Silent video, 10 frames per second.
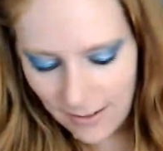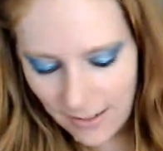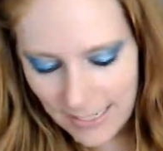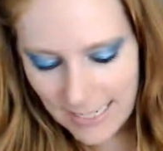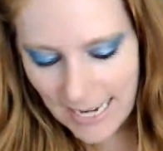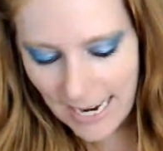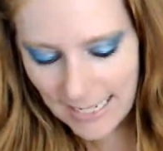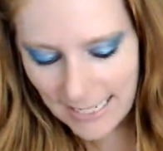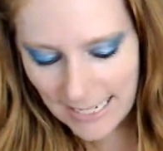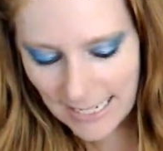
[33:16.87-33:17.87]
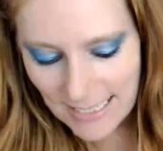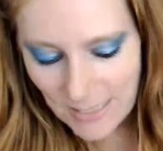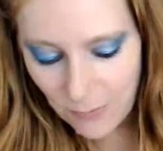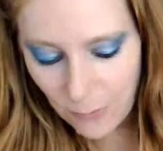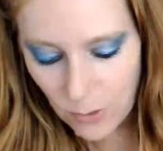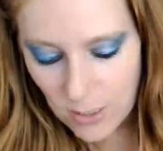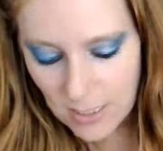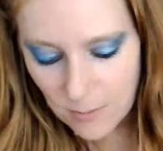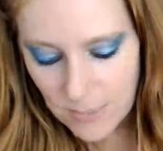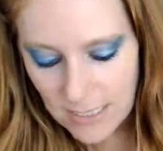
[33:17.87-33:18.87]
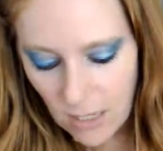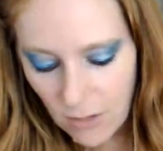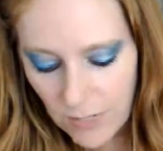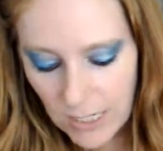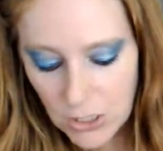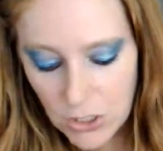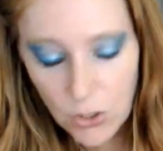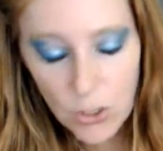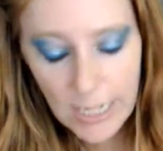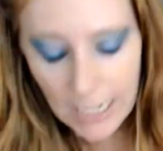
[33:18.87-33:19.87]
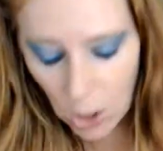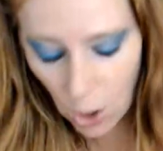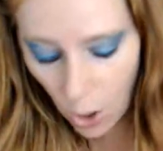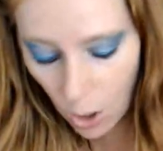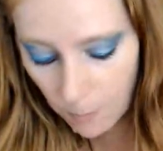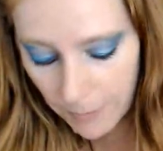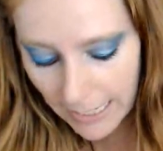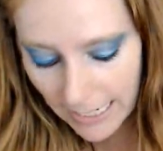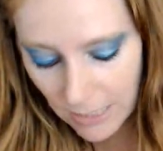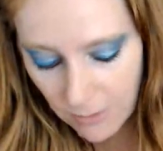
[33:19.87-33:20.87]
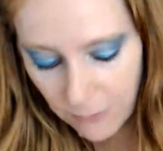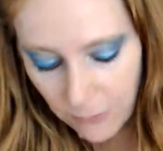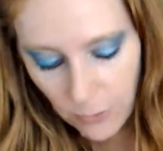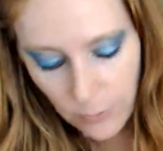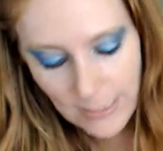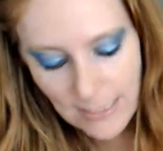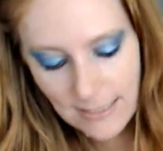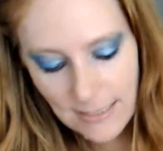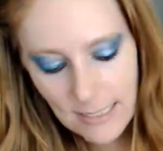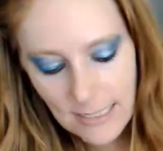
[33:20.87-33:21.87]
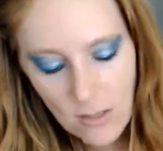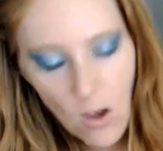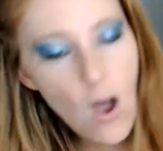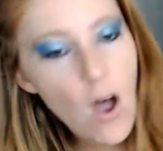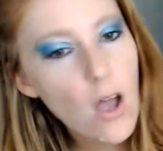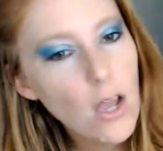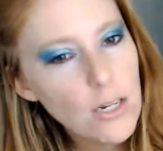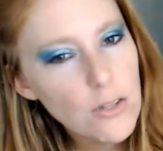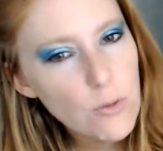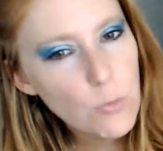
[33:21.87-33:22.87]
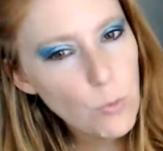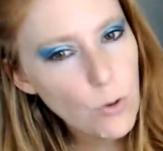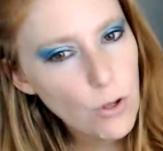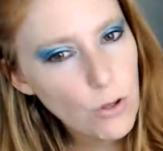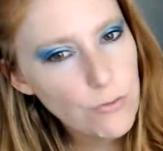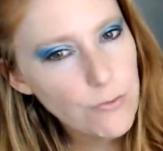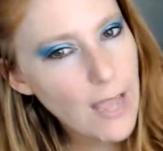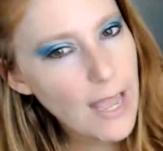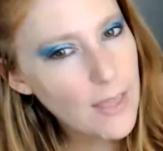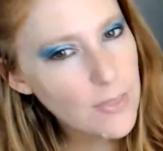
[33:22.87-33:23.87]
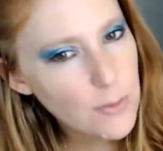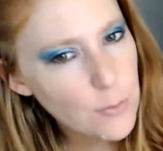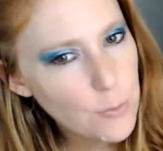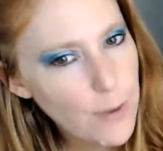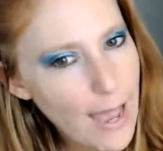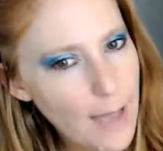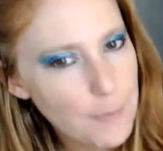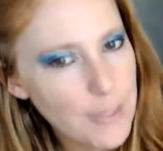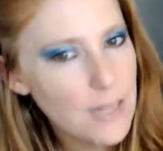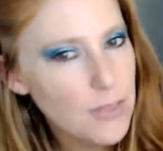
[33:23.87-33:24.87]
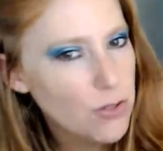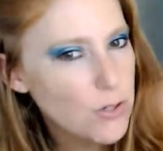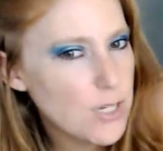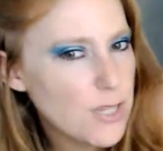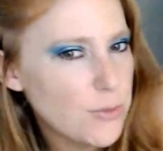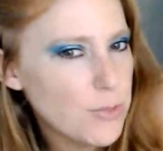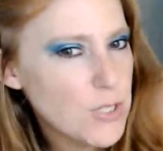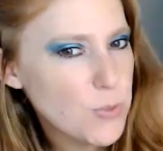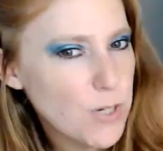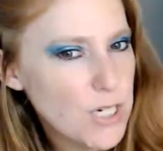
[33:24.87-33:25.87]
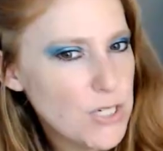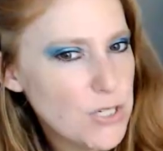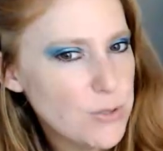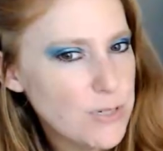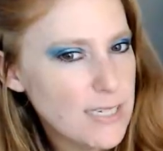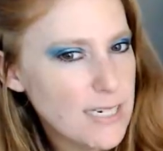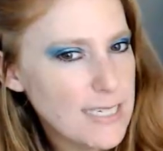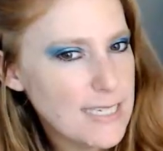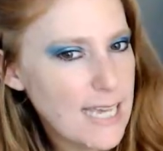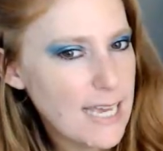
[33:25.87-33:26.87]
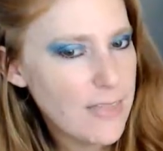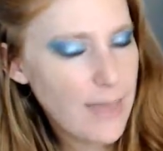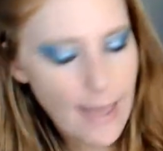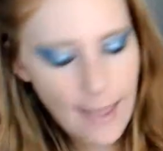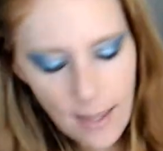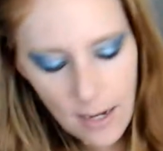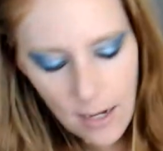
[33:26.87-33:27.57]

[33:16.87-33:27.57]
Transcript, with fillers: Yet he is a force himself, exerting calming influences on the wolf and the rabbit, 3322 as I say that,